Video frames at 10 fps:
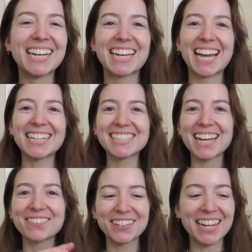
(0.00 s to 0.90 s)
in case
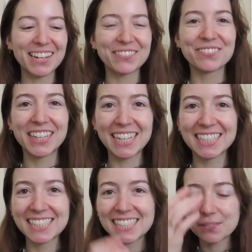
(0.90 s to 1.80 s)
I run out of
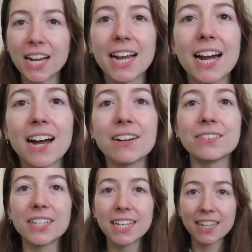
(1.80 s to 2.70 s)
this. I
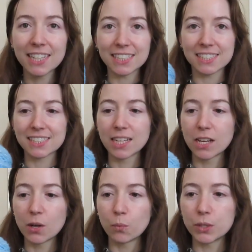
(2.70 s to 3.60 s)
have this,
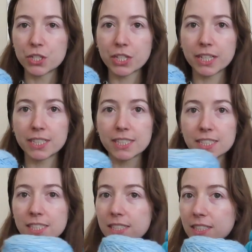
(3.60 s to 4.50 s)
which
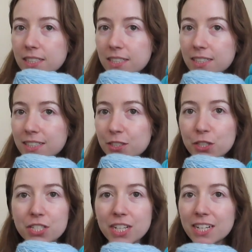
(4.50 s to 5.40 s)
is
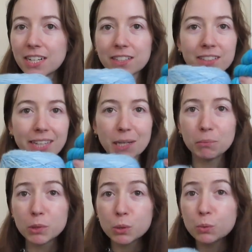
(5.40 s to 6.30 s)
just another
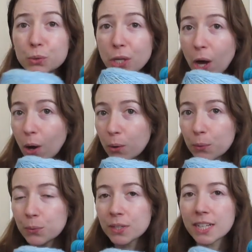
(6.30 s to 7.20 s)
like blue
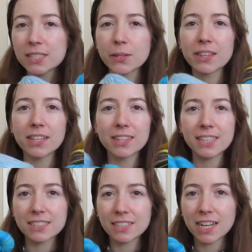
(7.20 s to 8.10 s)
tone. So I thought
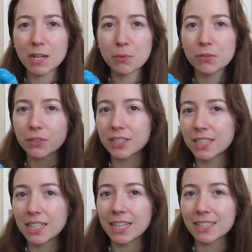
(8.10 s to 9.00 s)
these could kind of be
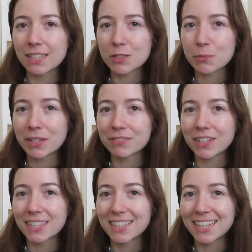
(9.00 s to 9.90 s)
friendly, like these are being
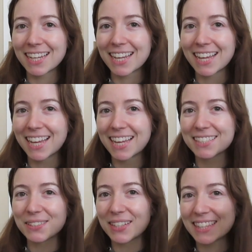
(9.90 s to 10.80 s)
friendly.
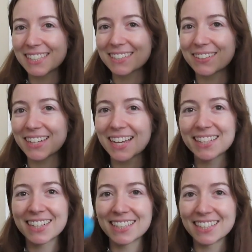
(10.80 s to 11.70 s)
So like these go
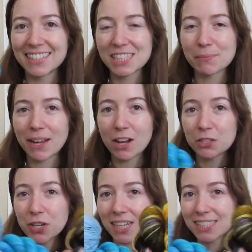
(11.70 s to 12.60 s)
together and then this is my
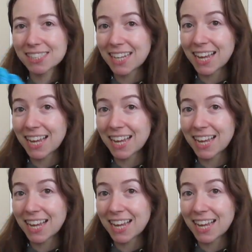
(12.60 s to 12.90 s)
contrast.